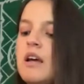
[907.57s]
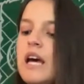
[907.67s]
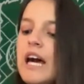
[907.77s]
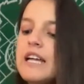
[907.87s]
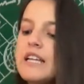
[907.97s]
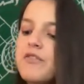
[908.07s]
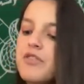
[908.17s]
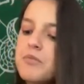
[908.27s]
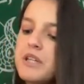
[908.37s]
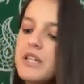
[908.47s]
And then
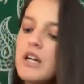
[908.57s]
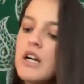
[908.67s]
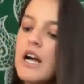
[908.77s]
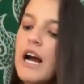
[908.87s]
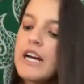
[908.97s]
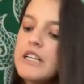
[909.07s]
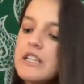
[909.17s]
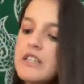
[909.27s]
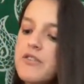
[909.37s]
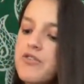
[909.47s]
from here, I can
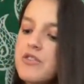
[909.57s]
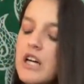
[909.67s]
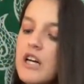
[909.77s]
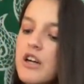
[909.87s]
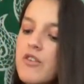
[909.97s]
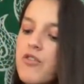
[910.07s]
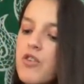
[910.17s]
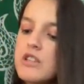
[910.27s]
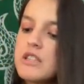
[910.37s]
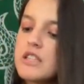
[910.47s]
either
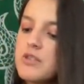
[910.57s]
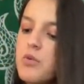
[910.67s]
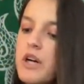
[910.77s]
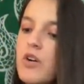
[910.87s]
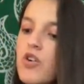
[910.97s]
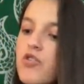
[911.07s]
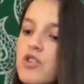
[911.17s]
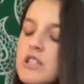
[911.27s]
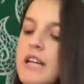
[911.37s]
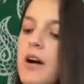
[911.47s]
fold it this way or
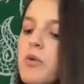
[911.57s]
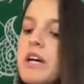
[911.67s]
fold it that way.